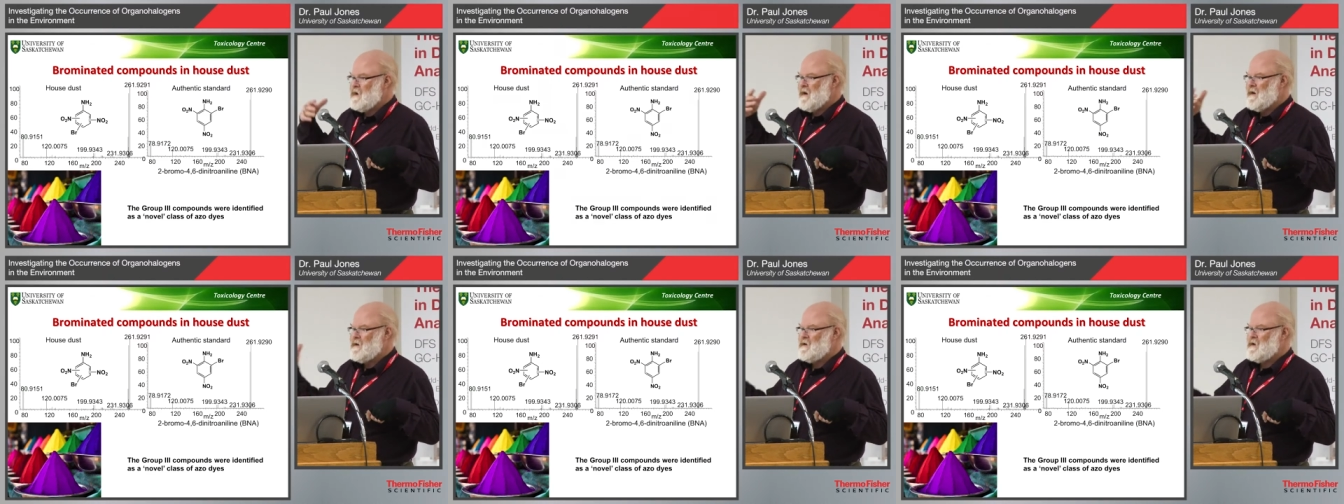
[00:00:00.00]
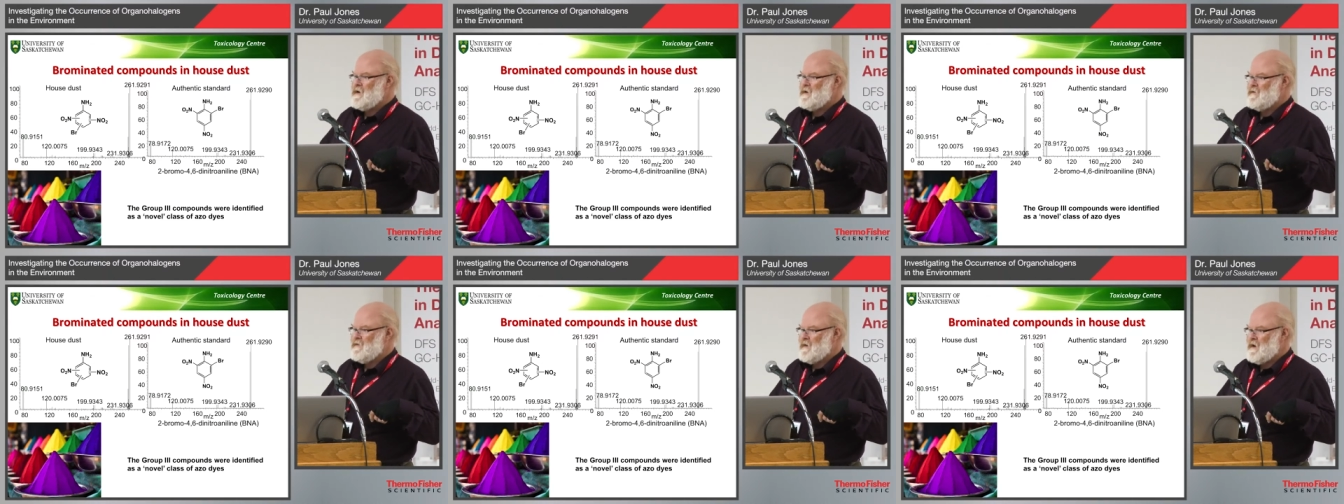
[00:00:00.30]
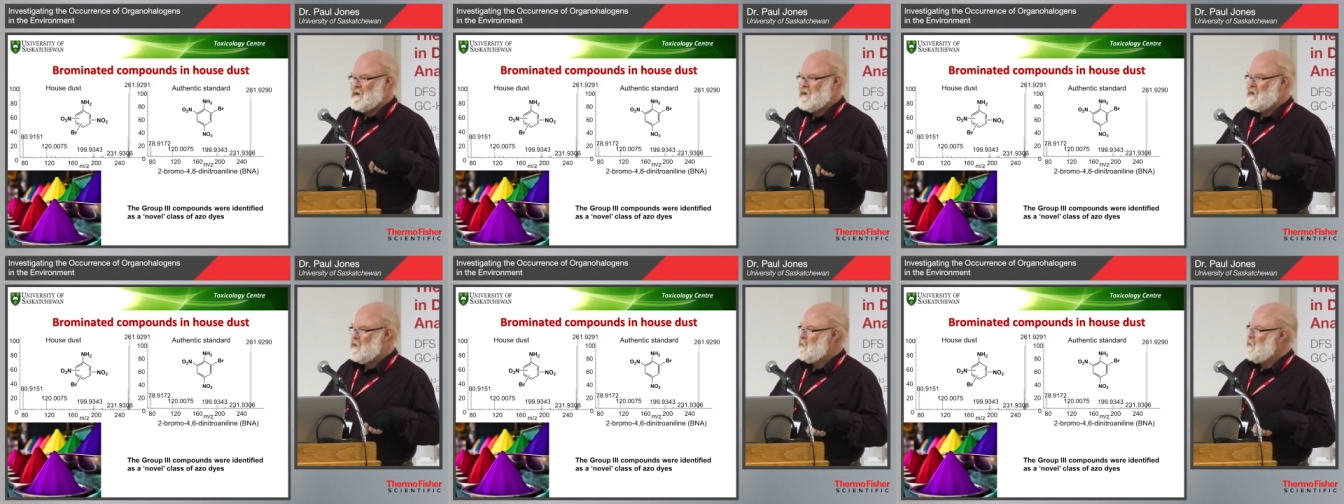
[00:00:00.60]

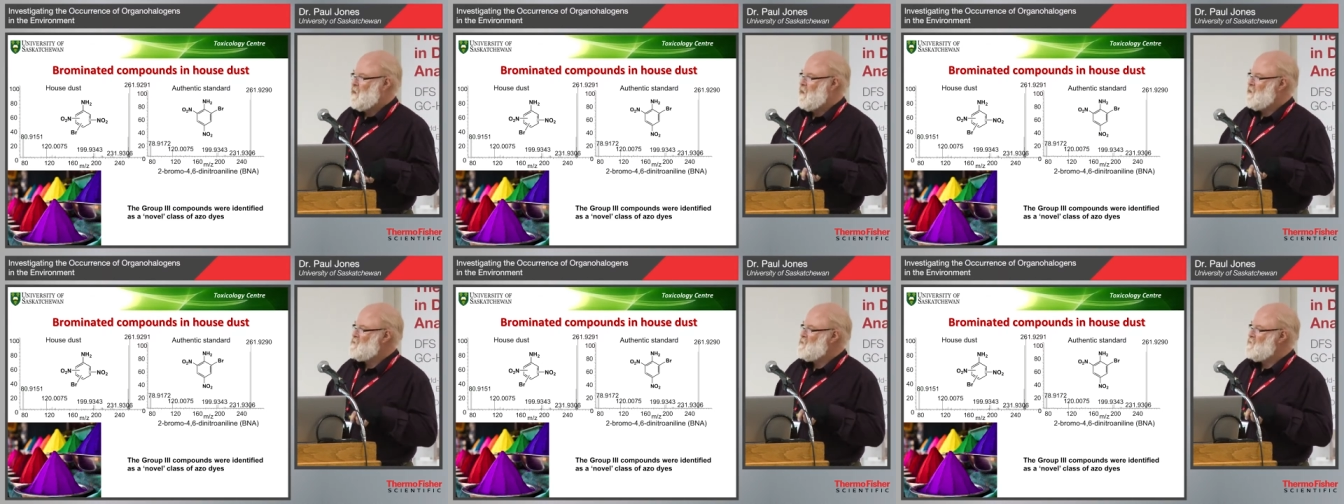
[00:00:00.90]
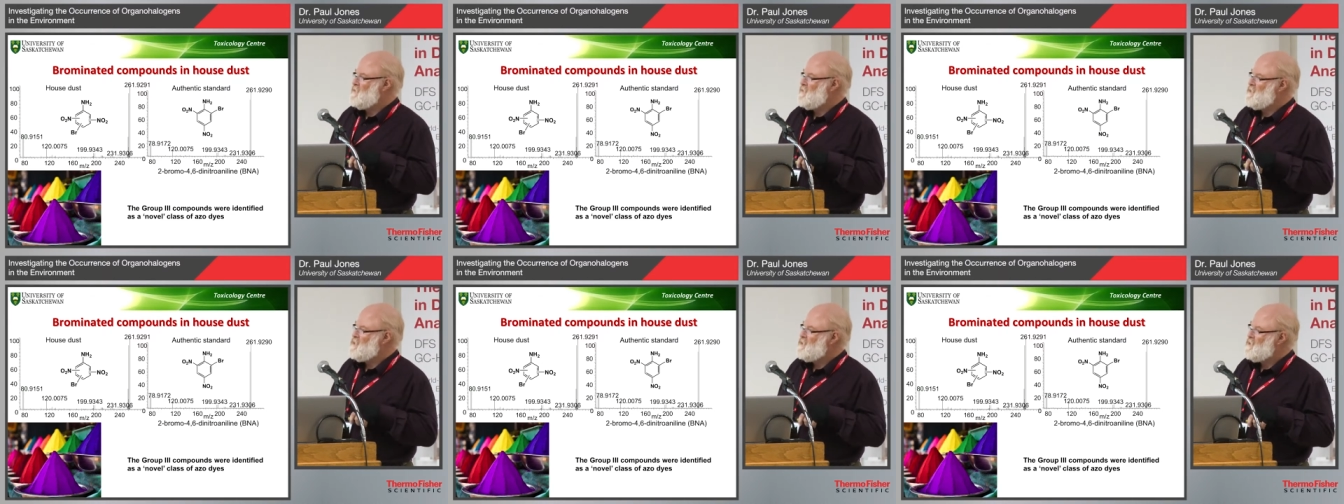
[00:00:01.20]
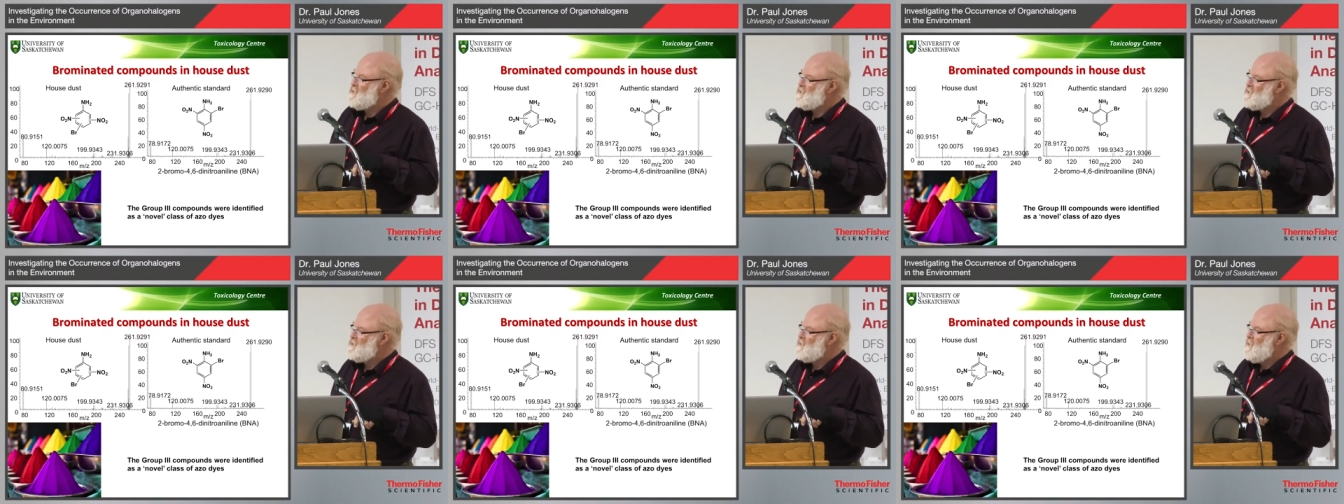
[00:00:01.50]
identify compounds of
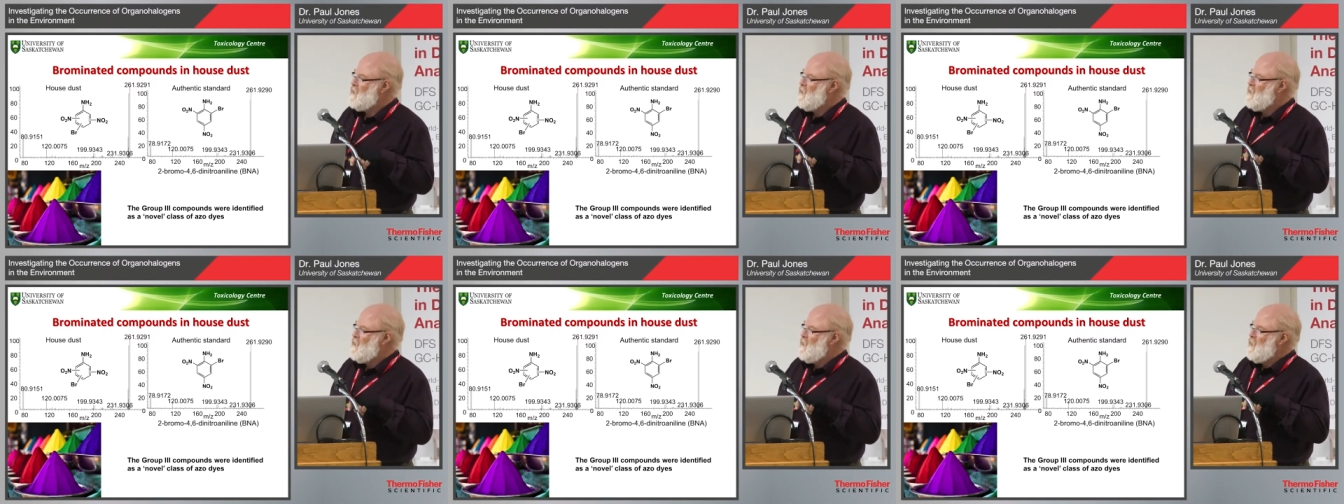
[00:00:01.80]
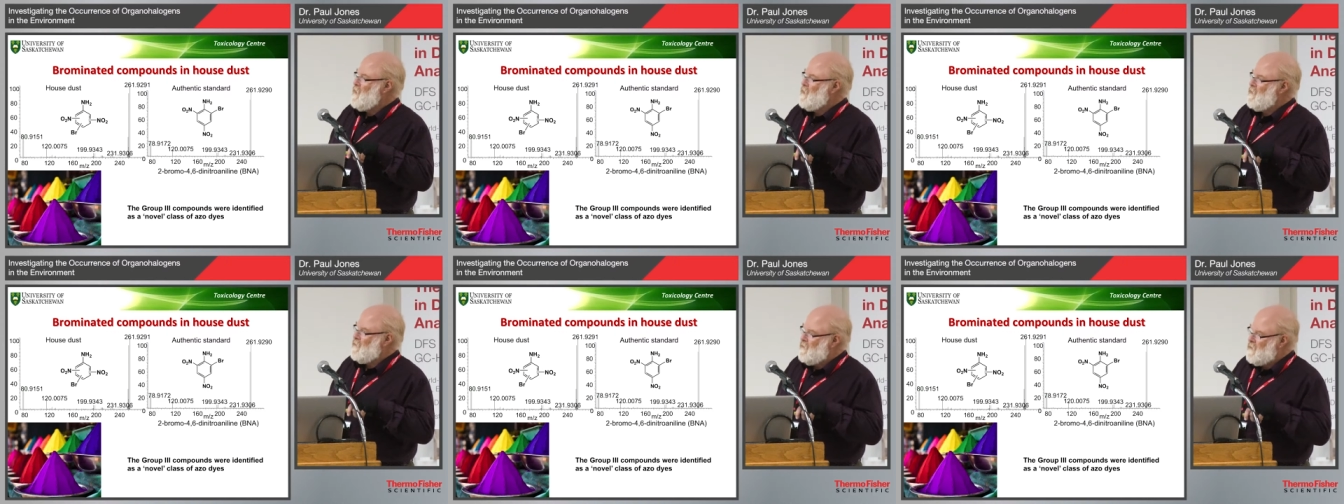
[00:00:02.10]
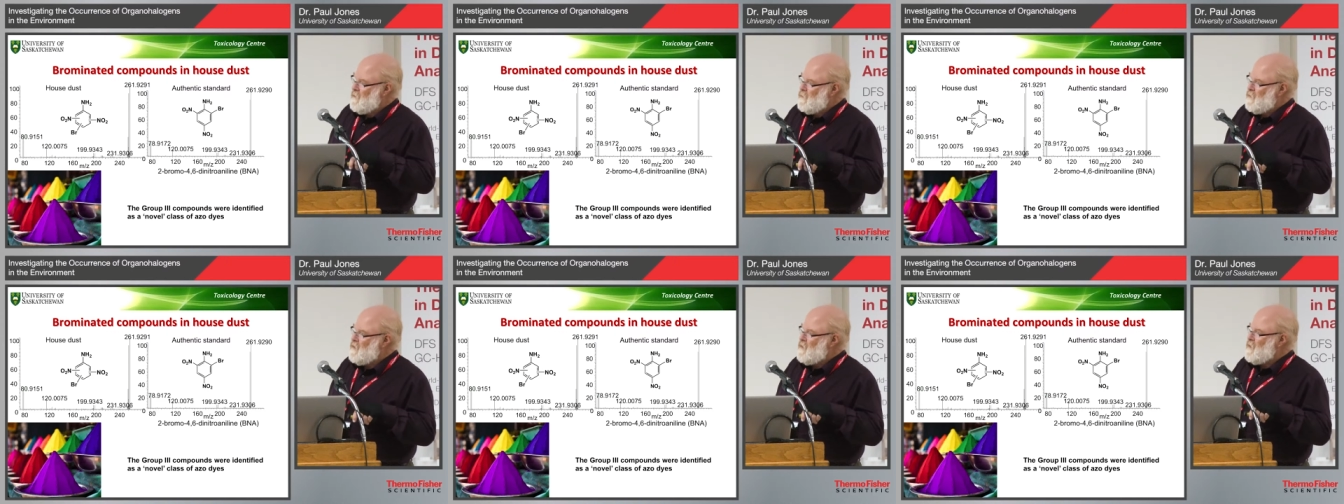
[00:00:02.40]
interest,
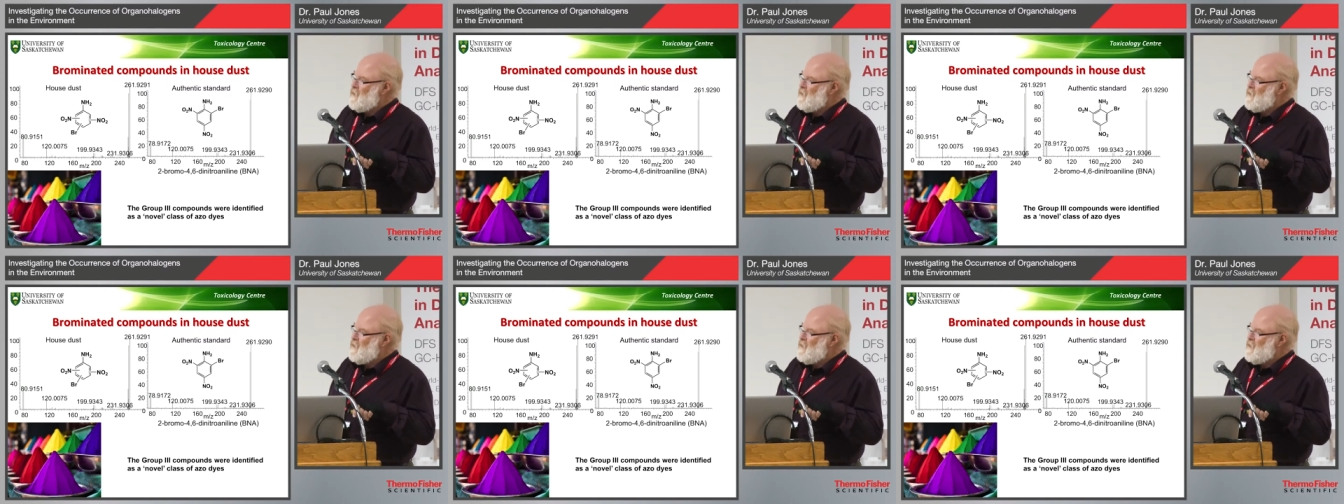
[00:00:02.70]
then we